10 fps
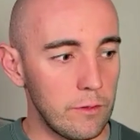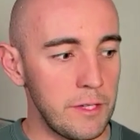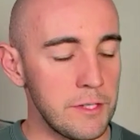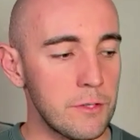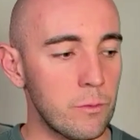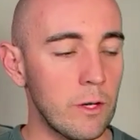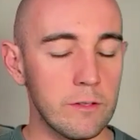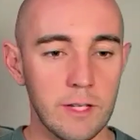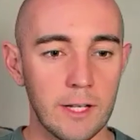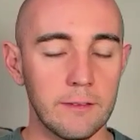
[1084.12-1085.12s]
this is where it
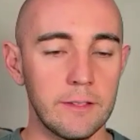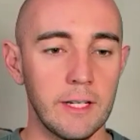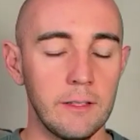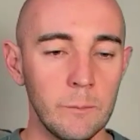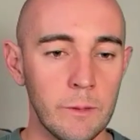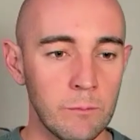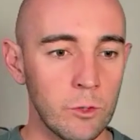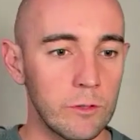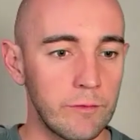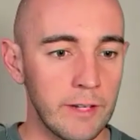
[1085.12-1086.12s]
starts to get a little bit
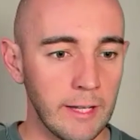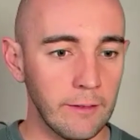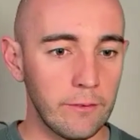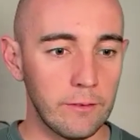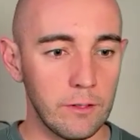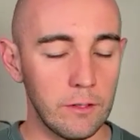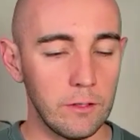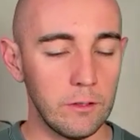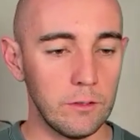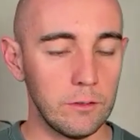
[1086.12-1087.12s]
more advanced,
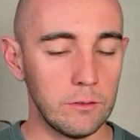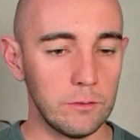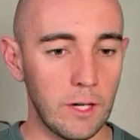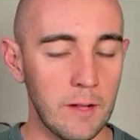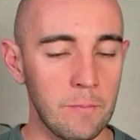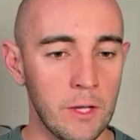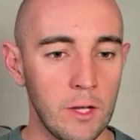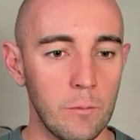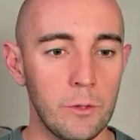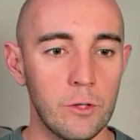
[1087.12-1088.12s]
right?
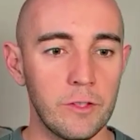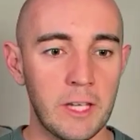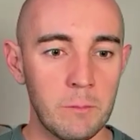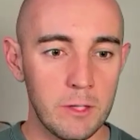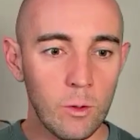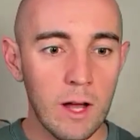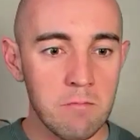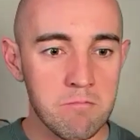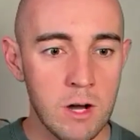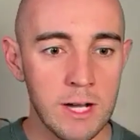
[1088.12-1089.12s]
Because it can be
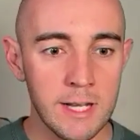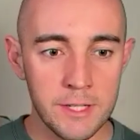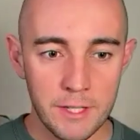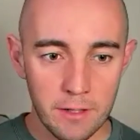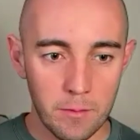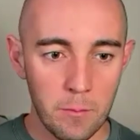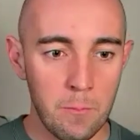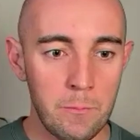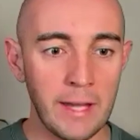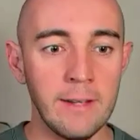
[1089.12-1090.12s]
quite
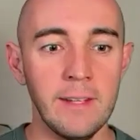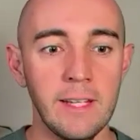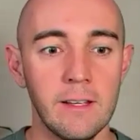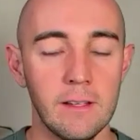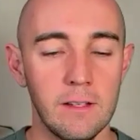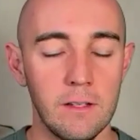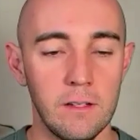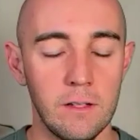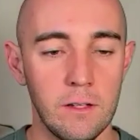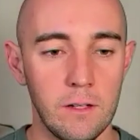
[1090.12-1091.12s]
mind-bending
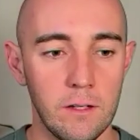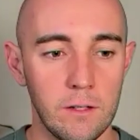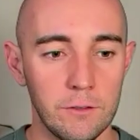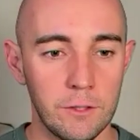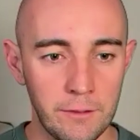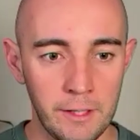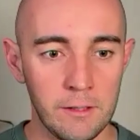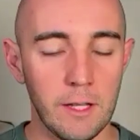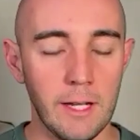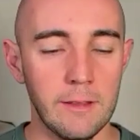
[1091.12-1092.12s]
to
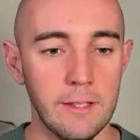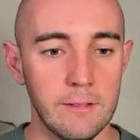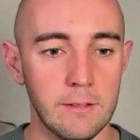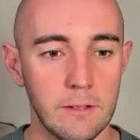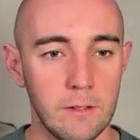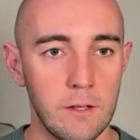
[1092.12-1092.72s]
think like this,